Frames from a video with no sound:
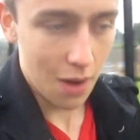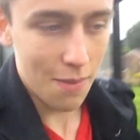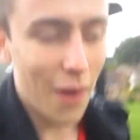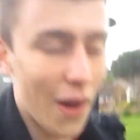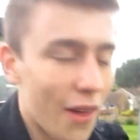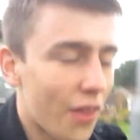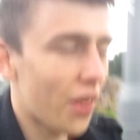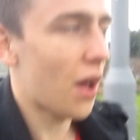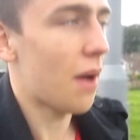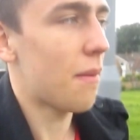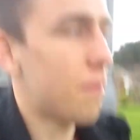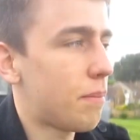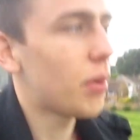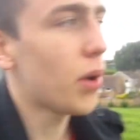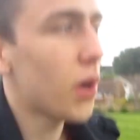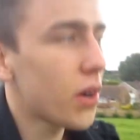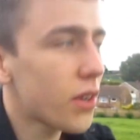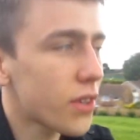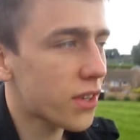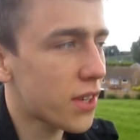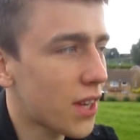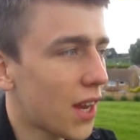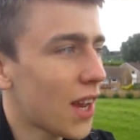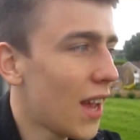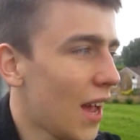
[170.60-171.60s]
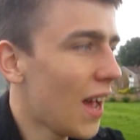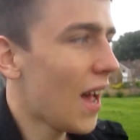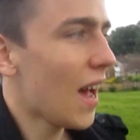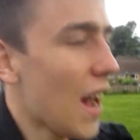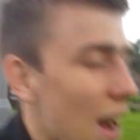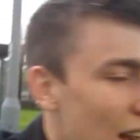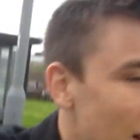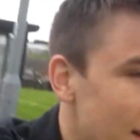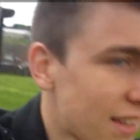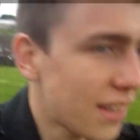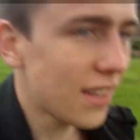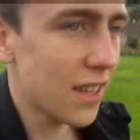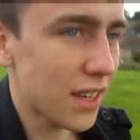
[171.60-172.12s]
about that. But
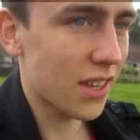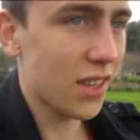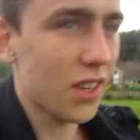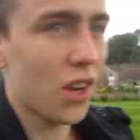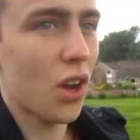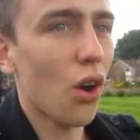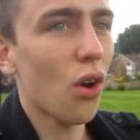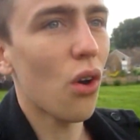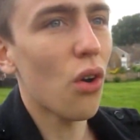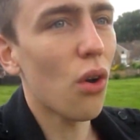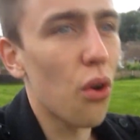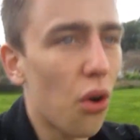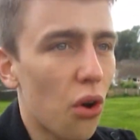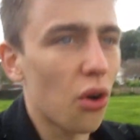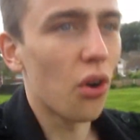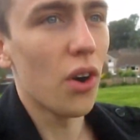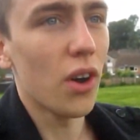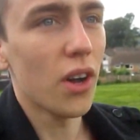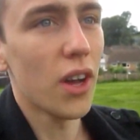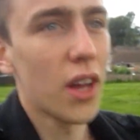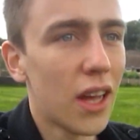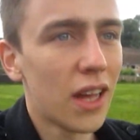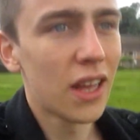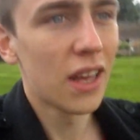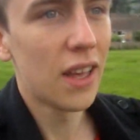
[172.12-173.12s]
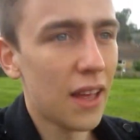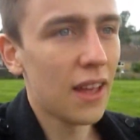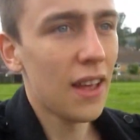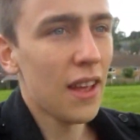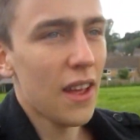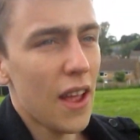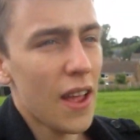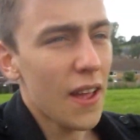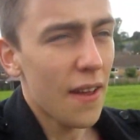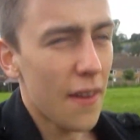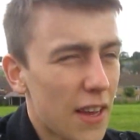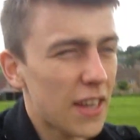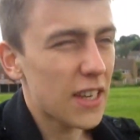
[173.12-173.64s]
at its core,
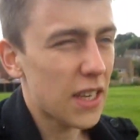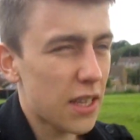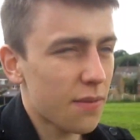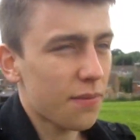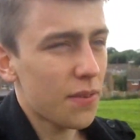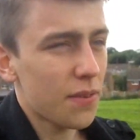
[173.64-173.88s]
it's